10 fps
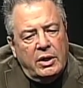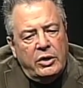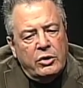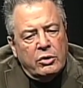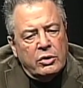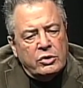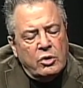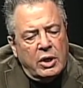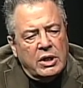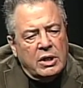you're
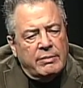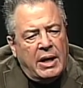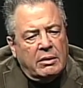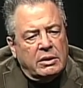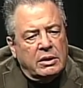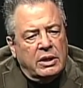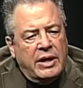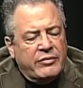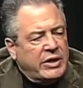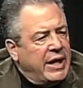talking about uh,
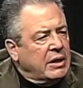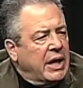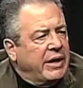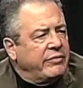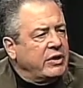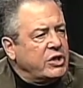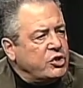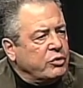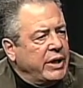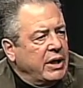everyday life,
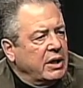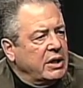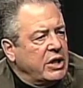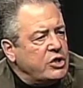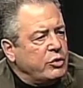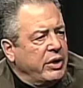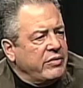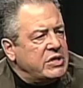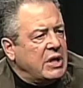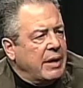history, history of
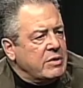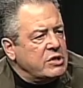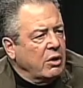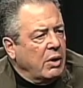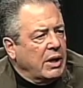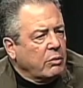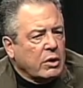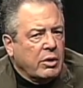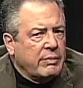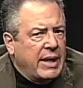its time, and so on. We're
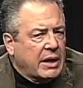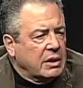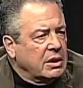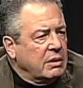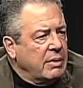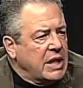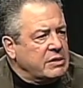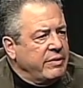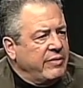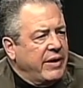going back
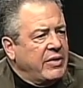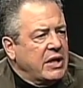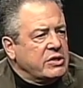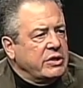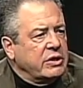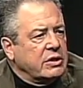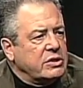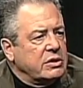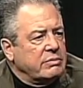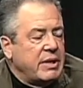possibly 5,000 years,
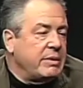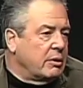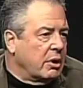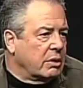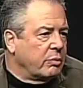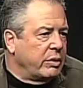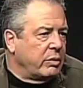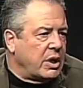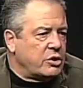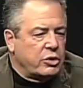right. maybe longer. We,
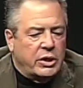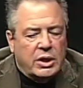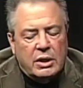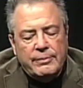are not sure yet.